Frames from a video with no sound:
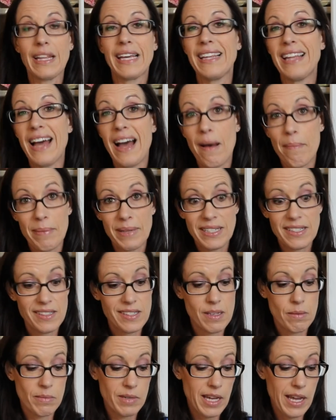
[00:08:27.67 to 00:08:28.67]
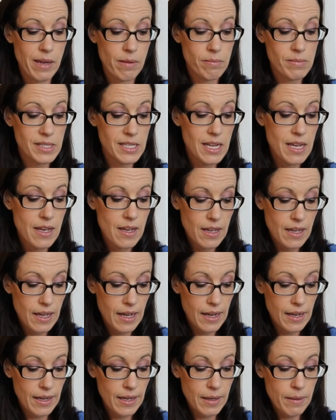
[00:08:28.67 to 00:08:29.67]
That happens sometimes.
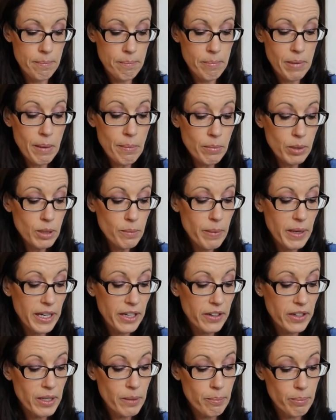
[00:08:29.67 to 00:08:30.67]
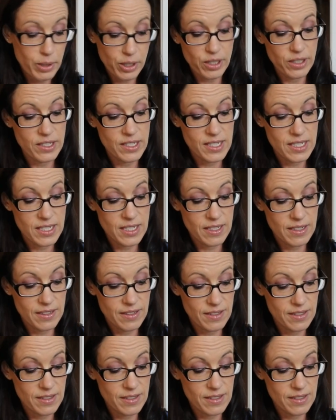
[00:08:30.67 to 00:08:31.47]
Um, Bumbleberry Burst.